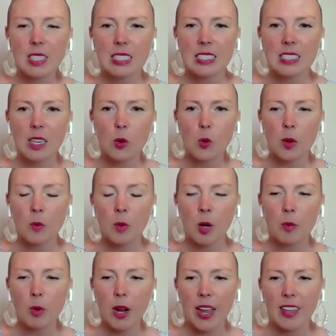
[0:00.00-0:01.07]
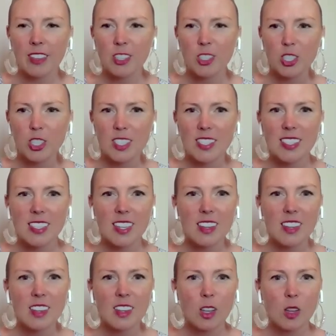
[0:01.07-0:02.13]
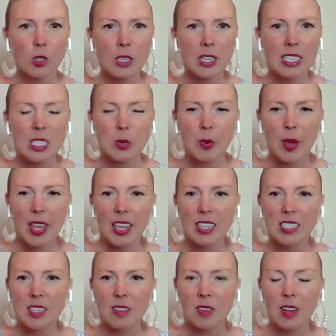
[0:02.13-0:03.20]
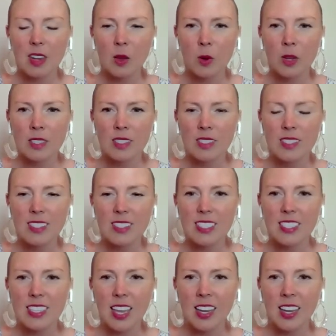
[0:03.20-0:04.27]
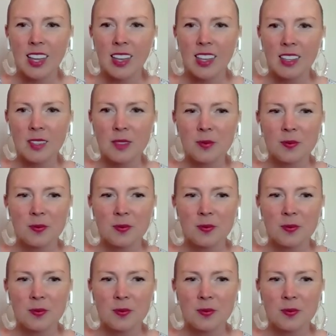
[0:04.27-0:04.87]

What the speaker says: I'll take one more breath, just holding space if anyone's deciding.